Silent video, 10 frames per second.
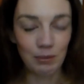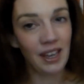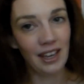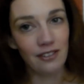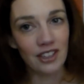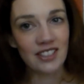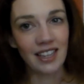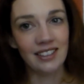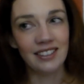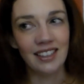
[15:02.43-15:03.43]
behaviours,
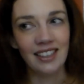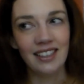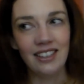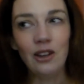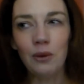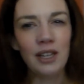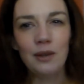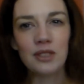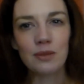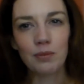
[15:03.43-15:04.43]
and you know, when
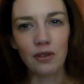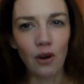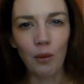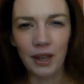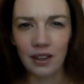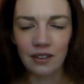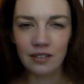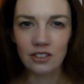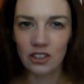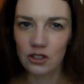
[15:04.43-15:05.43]
he was performing
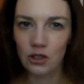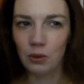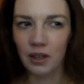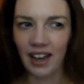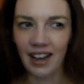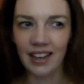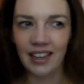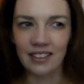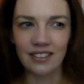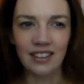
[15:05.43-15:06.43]
Just You and I,
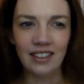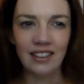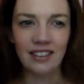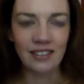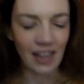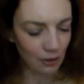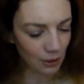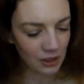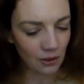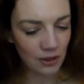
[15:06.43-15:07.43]
and now
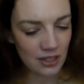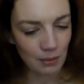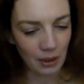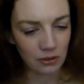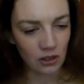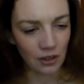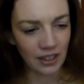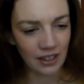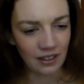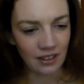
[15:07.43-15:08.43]
that we know this about
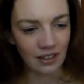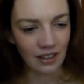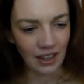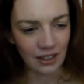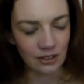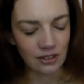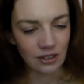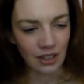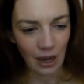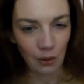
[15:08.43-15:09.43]
Donna and
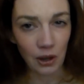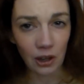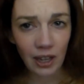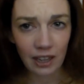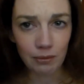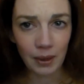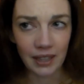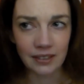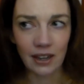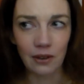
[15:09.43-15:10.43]
how her life
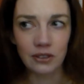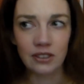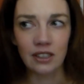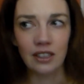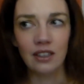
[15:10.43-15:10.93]
panned out,